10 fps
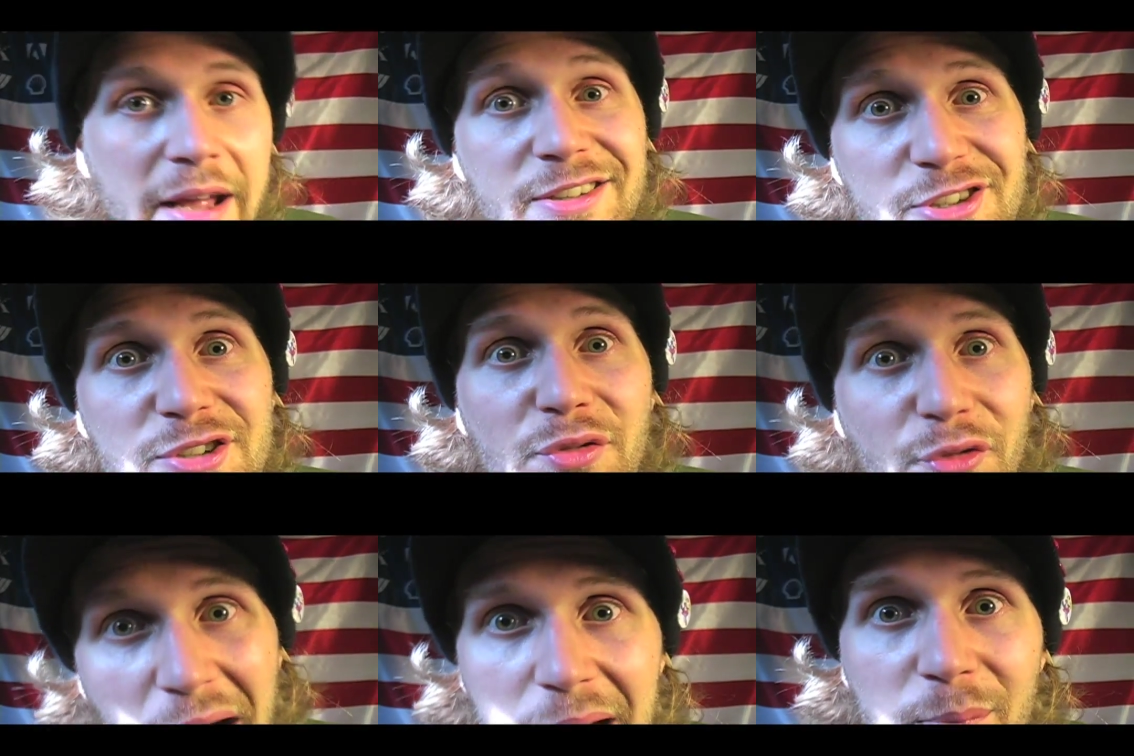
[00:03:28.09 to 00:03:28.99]
It's just
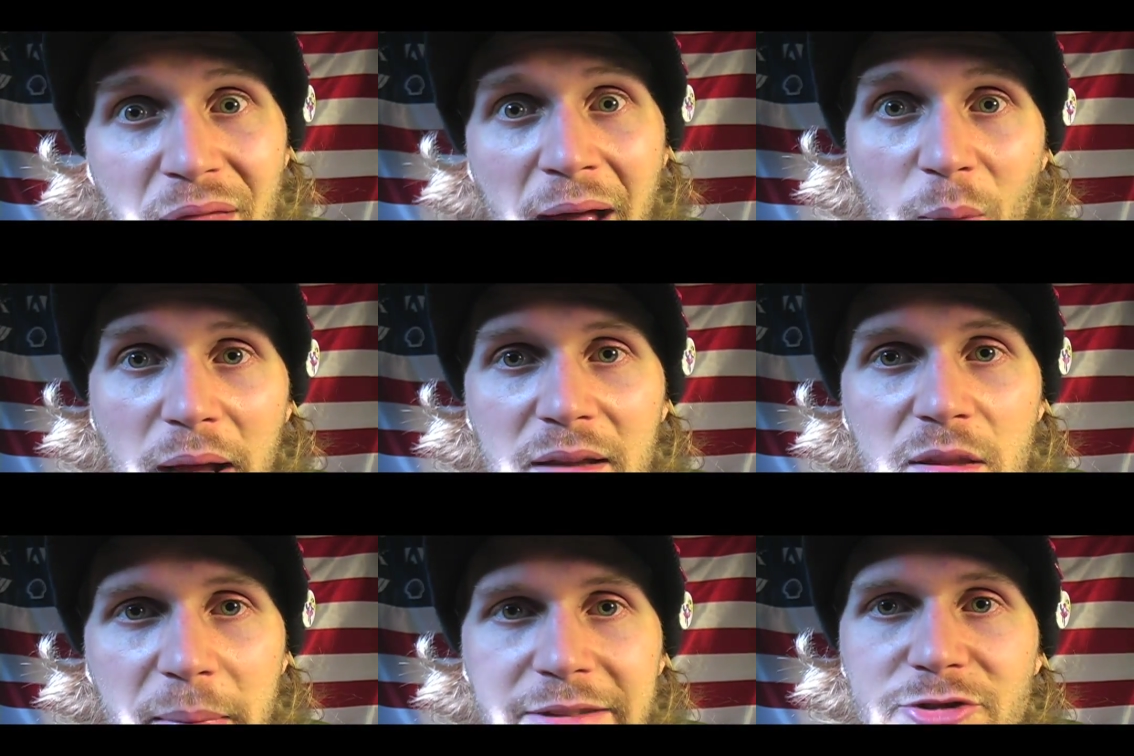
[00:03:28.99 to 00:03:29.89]
framed that way in the
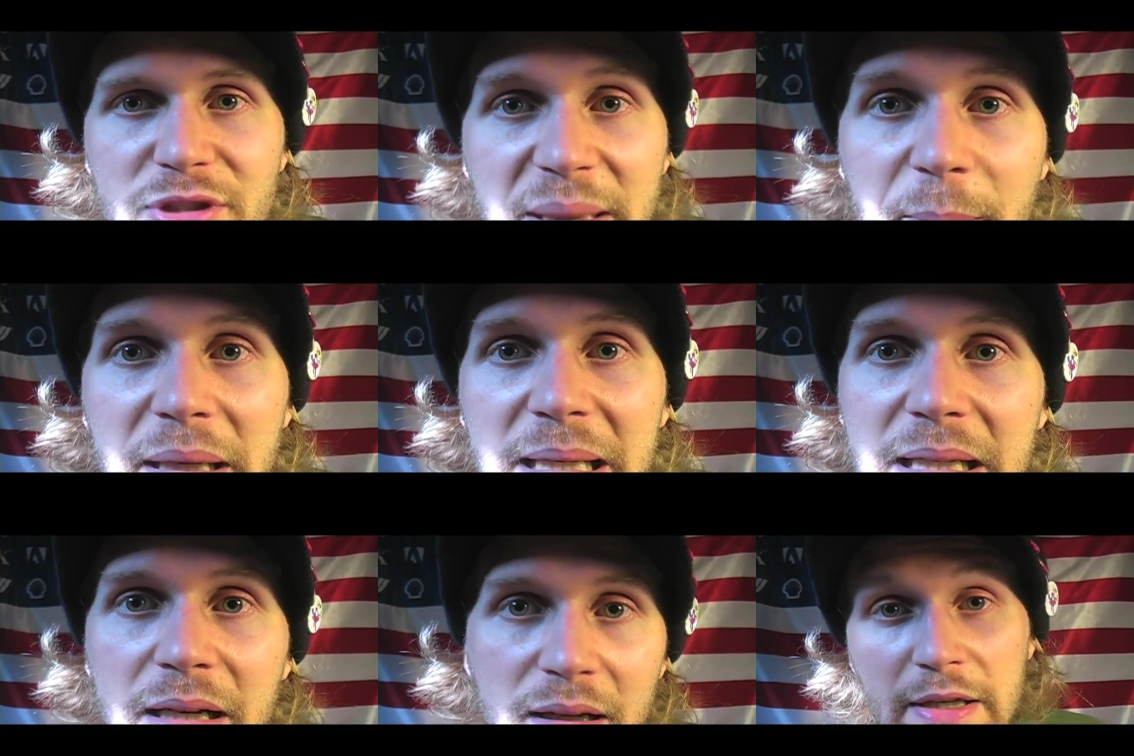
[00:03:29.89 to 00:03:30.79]
mainstream media.